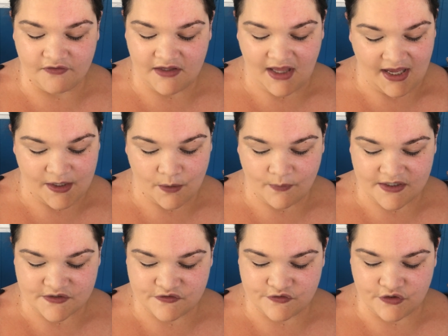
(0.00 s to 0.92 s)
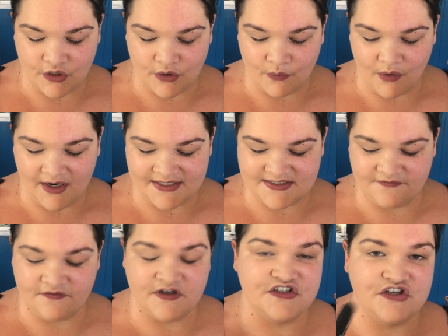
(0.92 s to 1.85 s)
the AOA Studio High
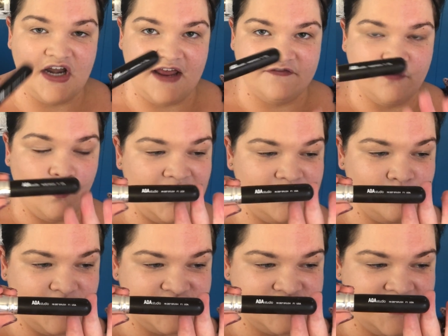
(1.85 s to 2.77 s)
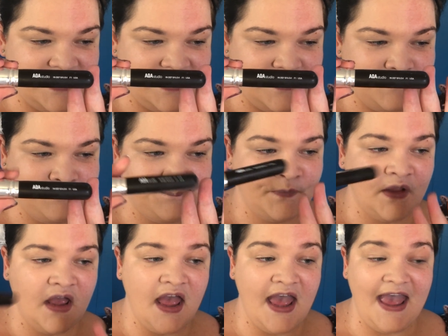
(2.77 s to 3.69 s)
Definition F1 brush here,
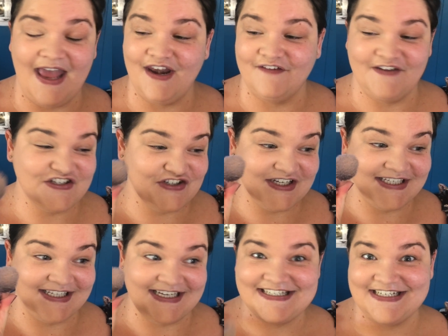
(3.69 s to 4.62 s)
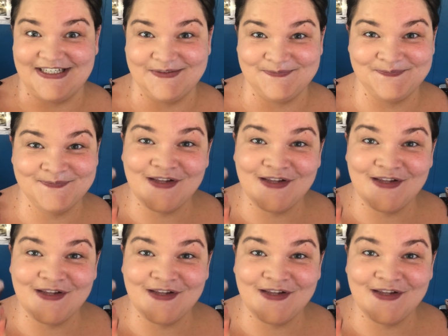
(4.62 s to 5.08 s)
and I've actually cleaned it.